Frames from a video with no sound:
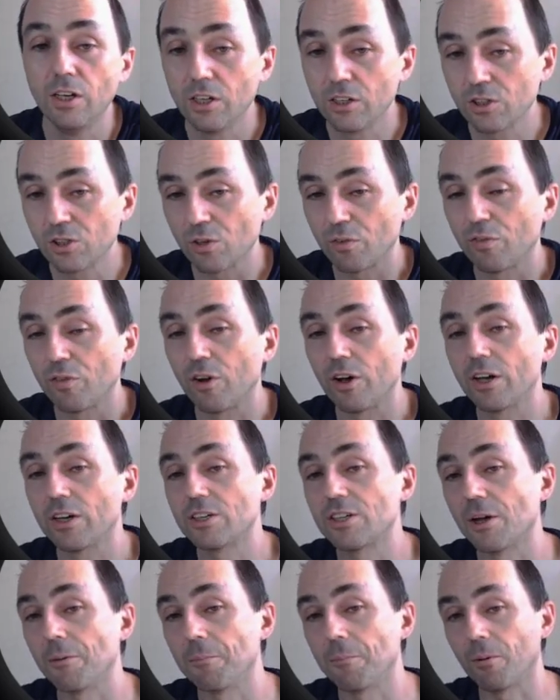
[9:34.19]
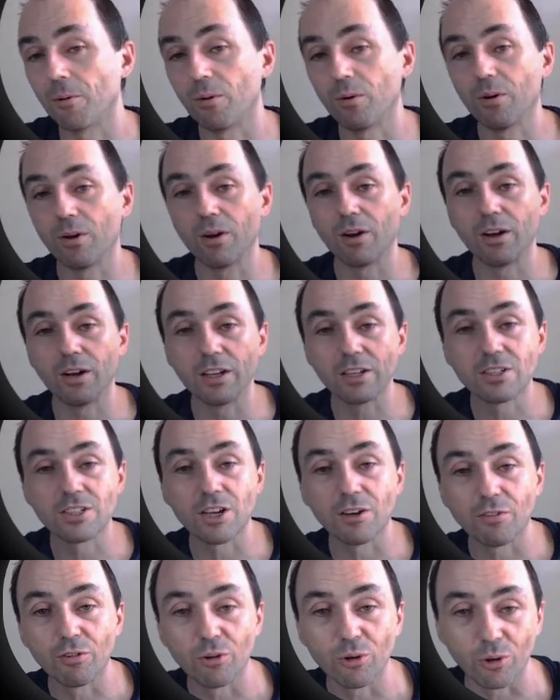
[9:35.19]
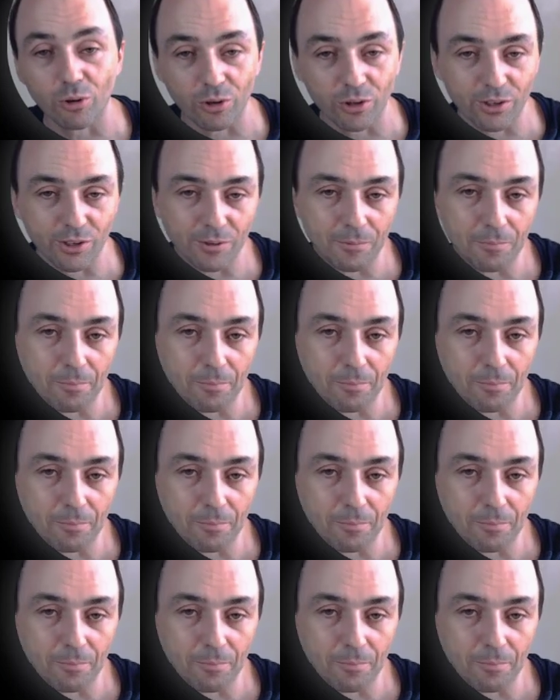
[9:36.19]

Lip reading: So for example, let's have a look.